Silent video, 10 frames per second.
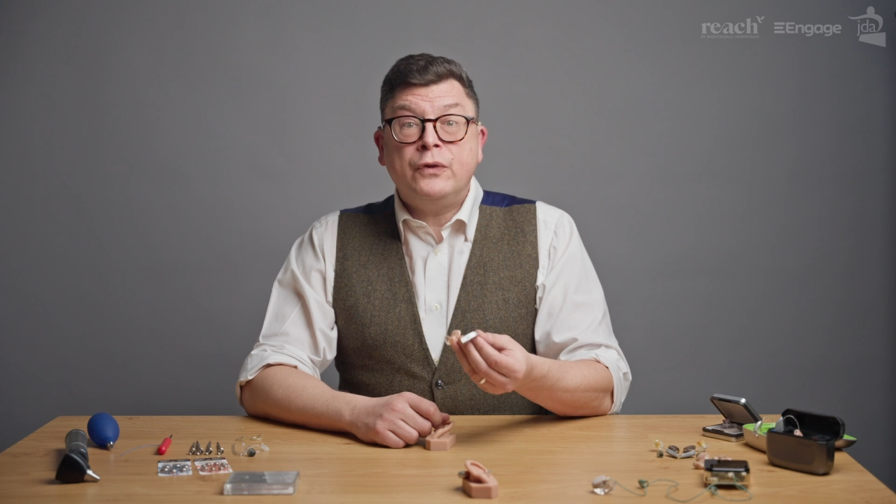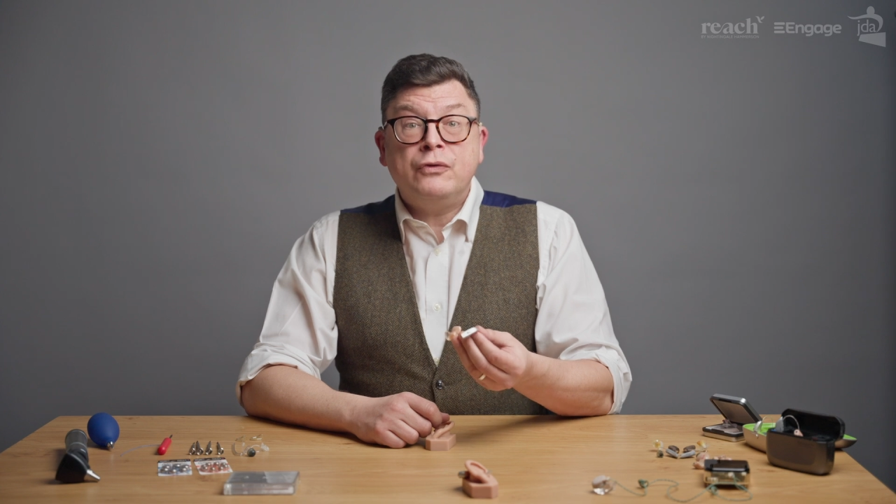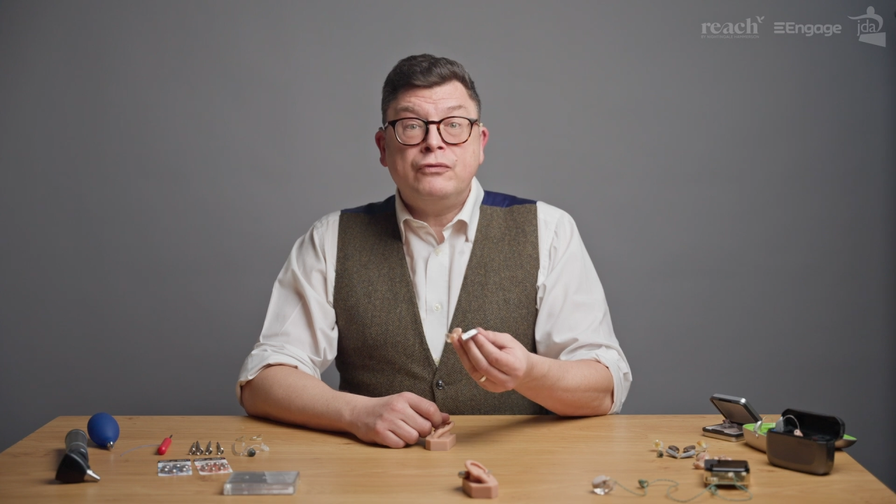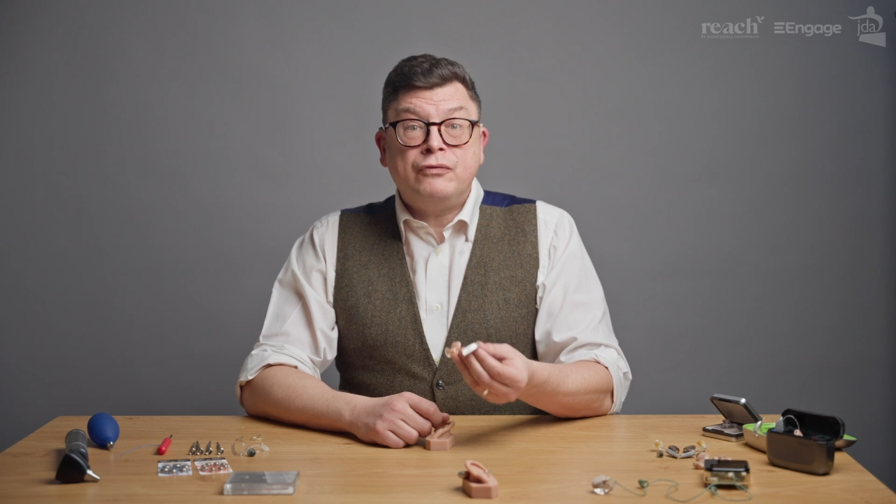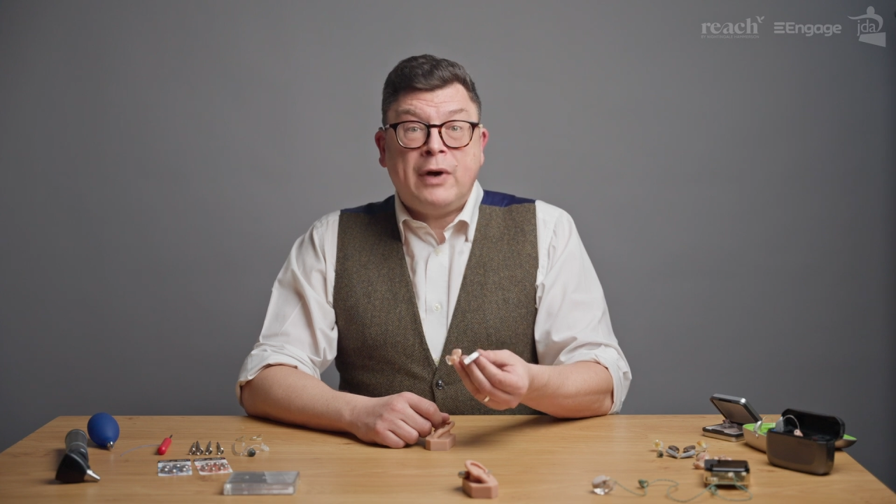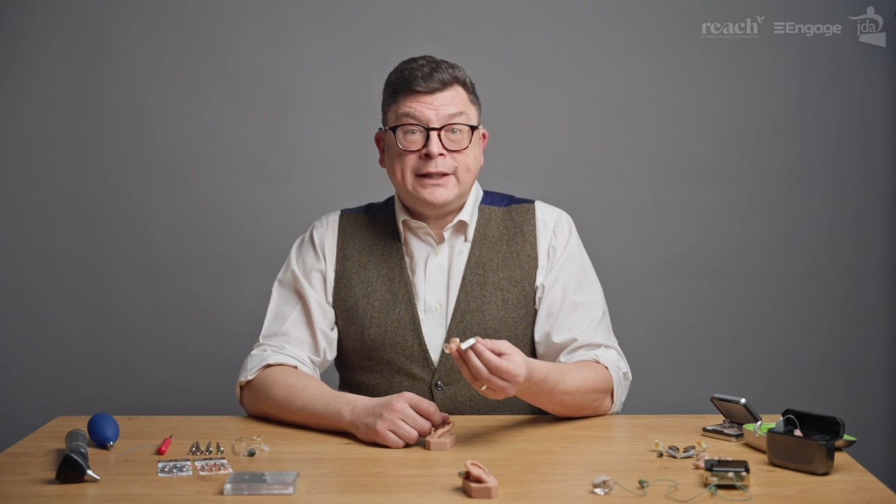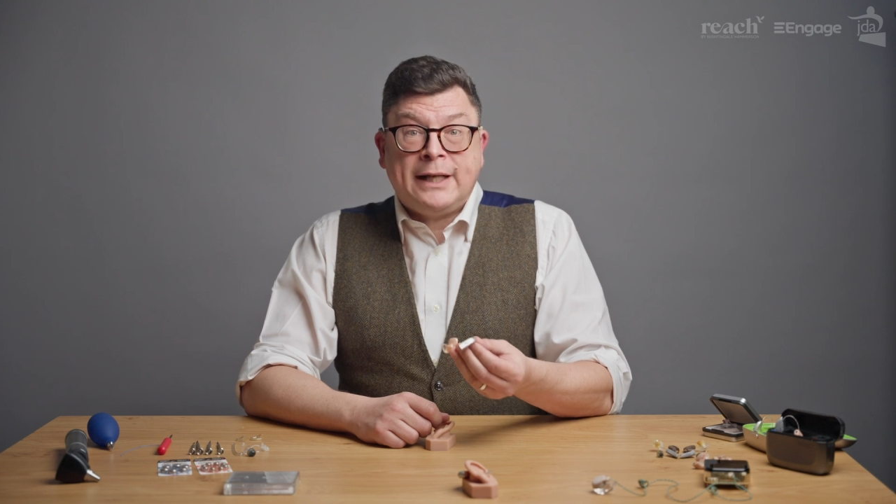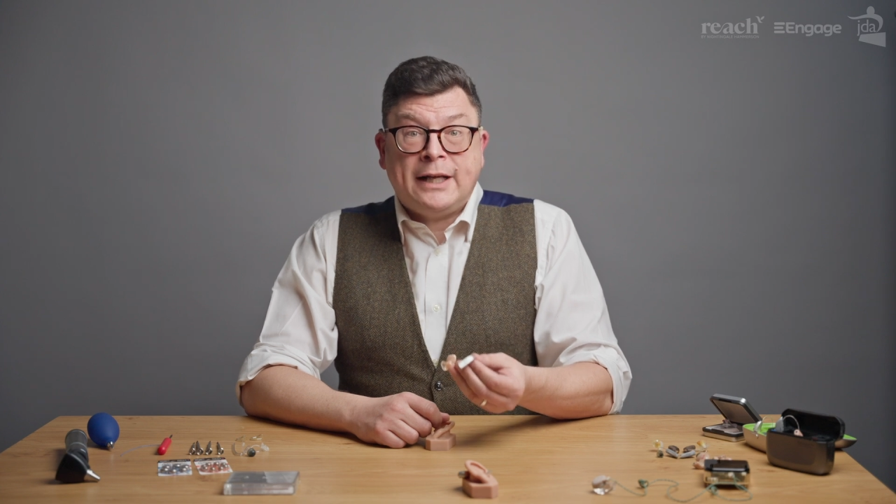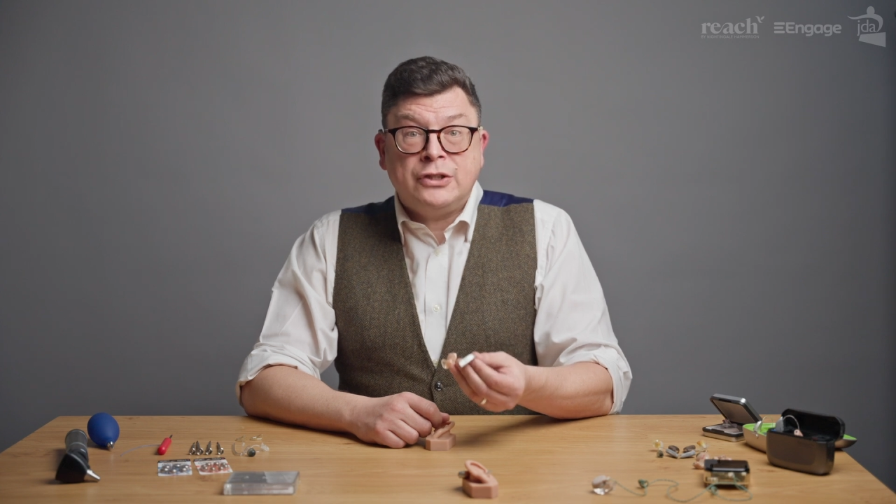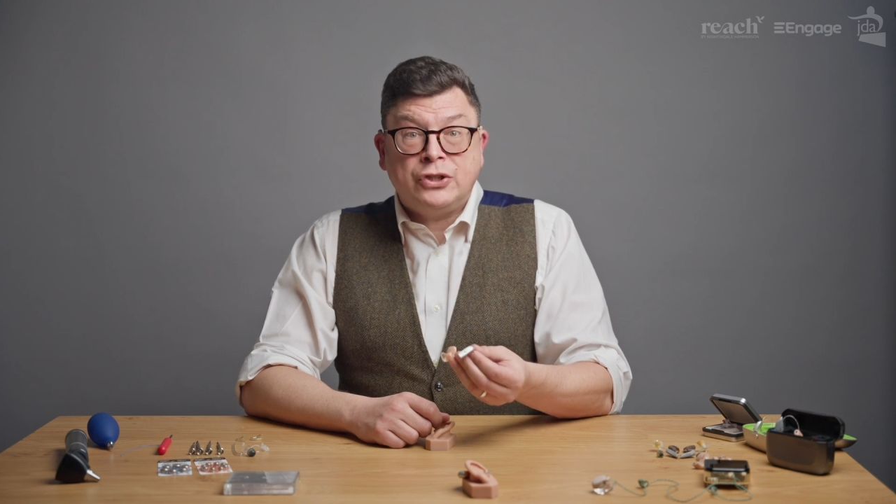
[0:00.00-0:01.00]
the right
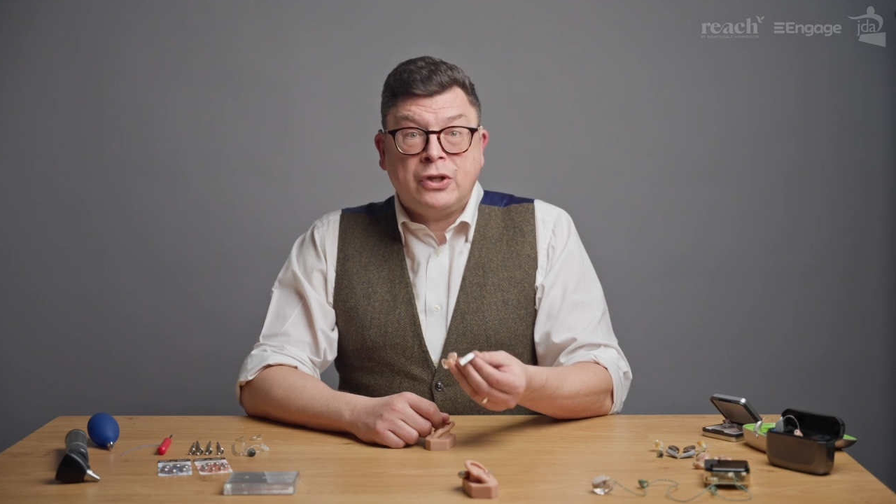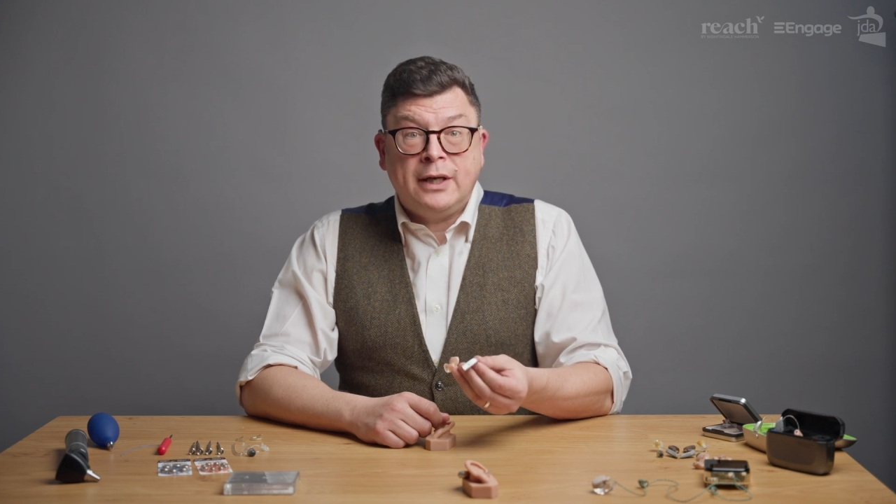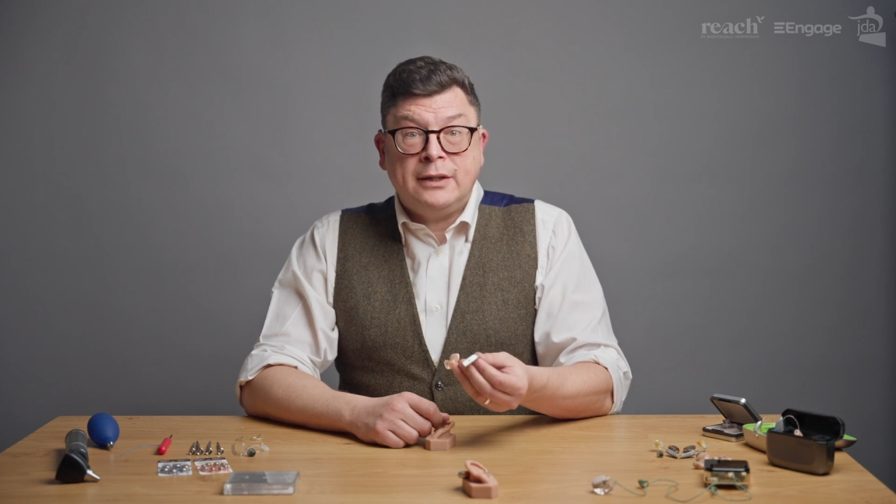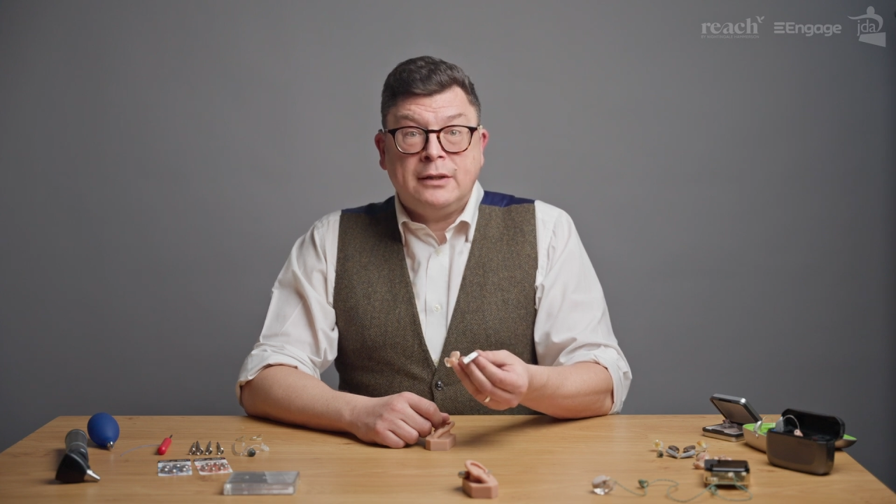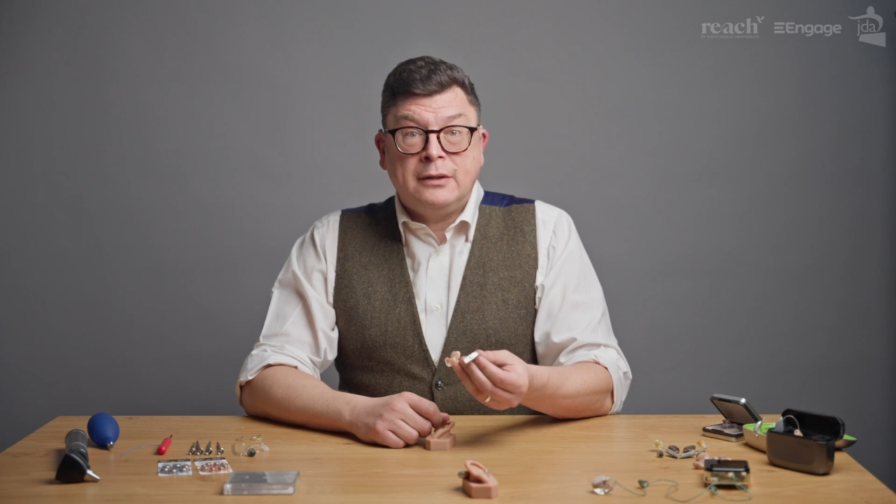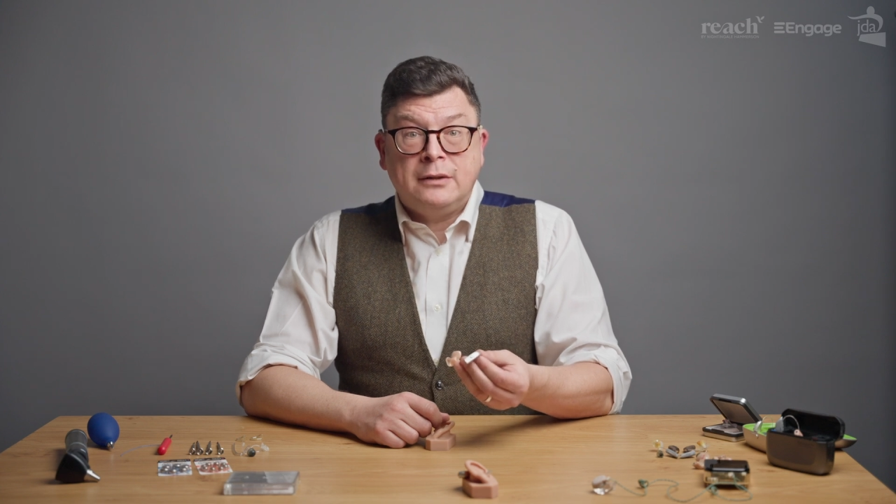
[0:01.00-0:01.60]
hand side.